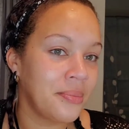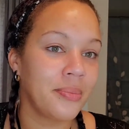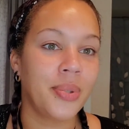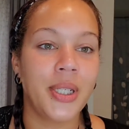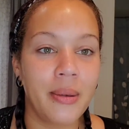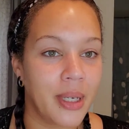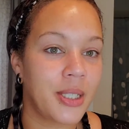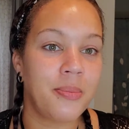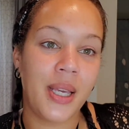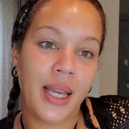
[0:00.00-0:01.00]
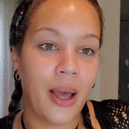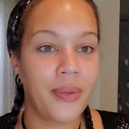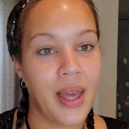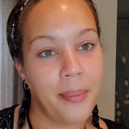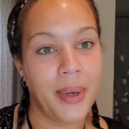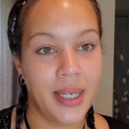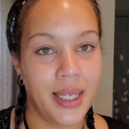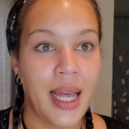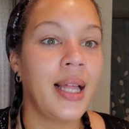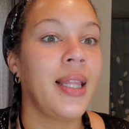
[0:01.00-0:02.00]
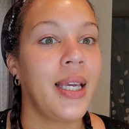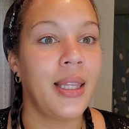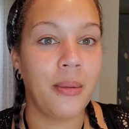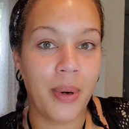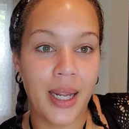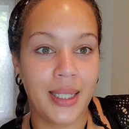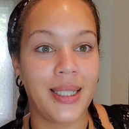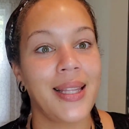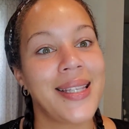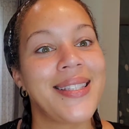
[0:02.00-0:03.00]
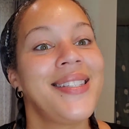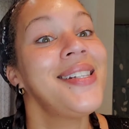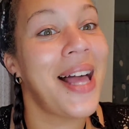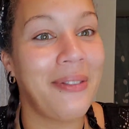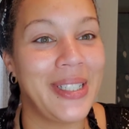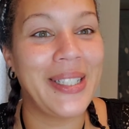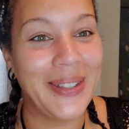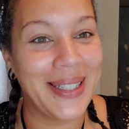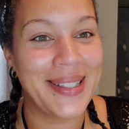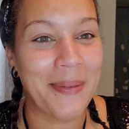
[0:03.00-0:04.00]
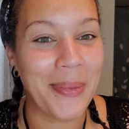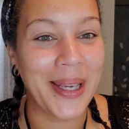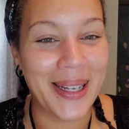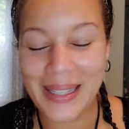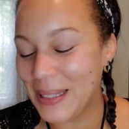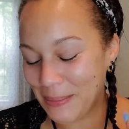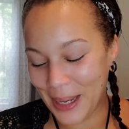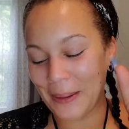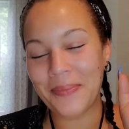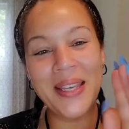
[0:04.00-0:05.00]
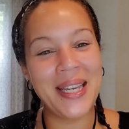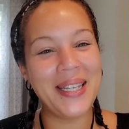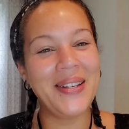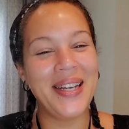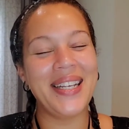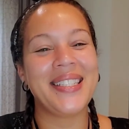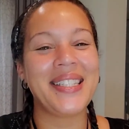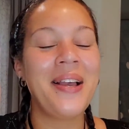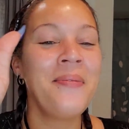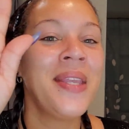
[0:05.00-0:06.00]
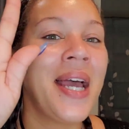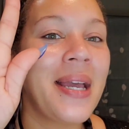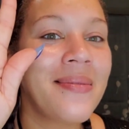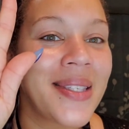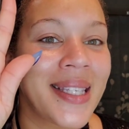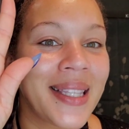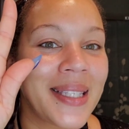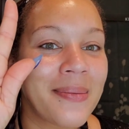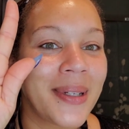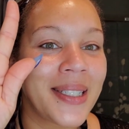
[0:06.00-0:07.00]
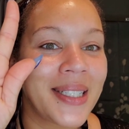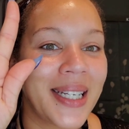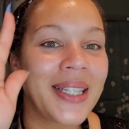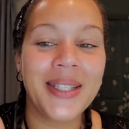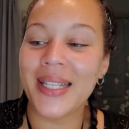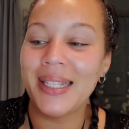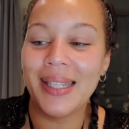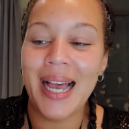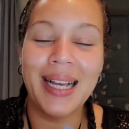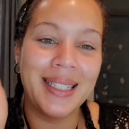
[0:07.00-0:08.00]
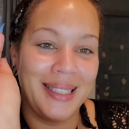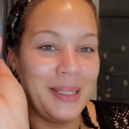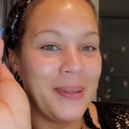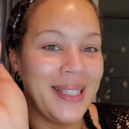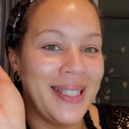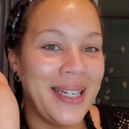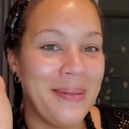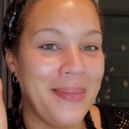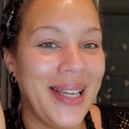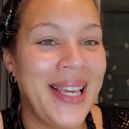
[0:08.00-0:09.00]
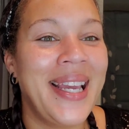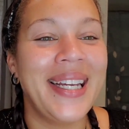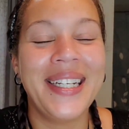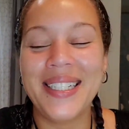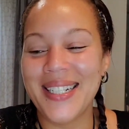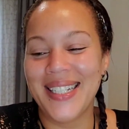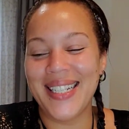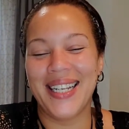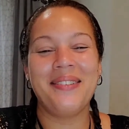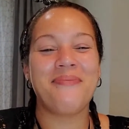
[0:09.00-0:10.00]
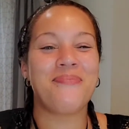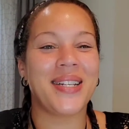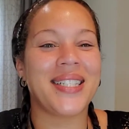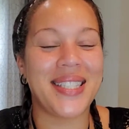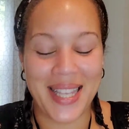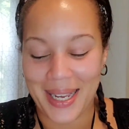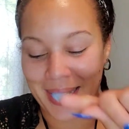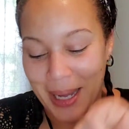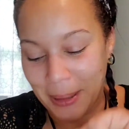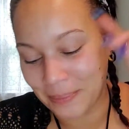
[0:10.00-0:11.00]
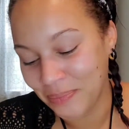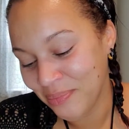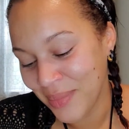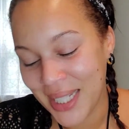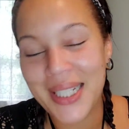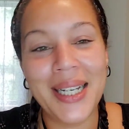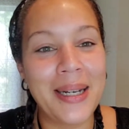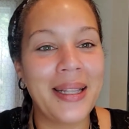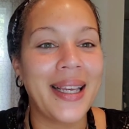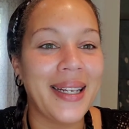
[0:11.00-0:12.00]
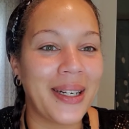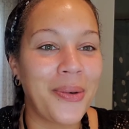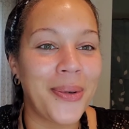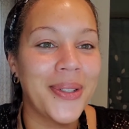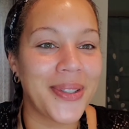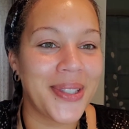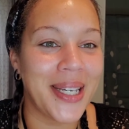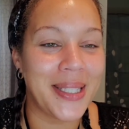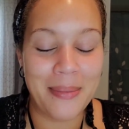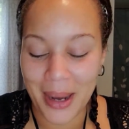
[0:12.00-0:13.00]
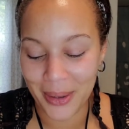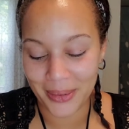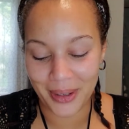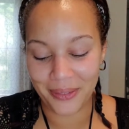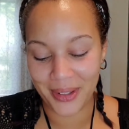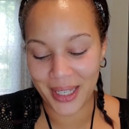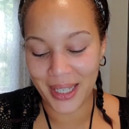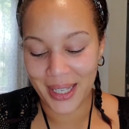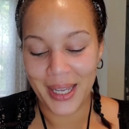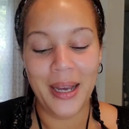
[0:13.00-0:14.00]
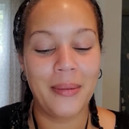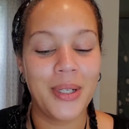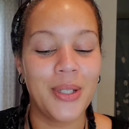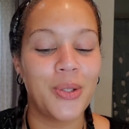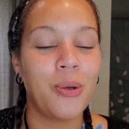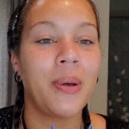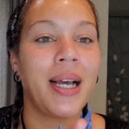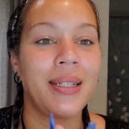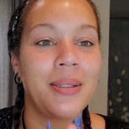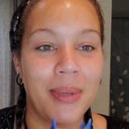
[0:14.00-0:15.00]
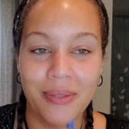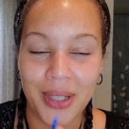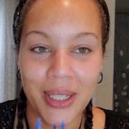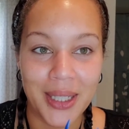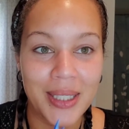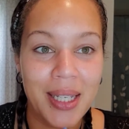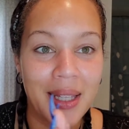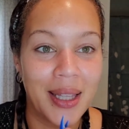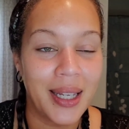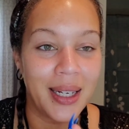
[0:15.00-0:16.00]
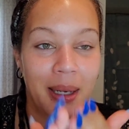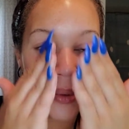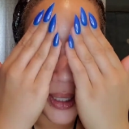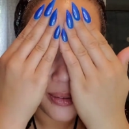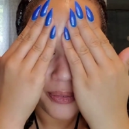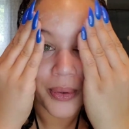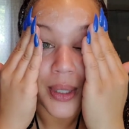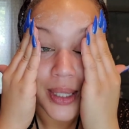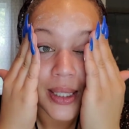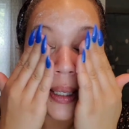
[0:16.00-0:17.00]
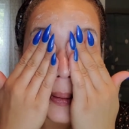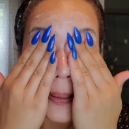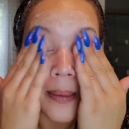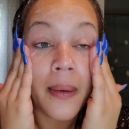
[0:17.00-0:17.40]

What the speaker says: pretty much being out that money not liking the product and then still having to go get something else. But anyways, I'm using this much. It looks like a lot because it's been sitting in my hand, but it's like I don't know, like a quarter size amount roughly. I'm gonna scoop it onto my fingers, and then I'm gonna focus it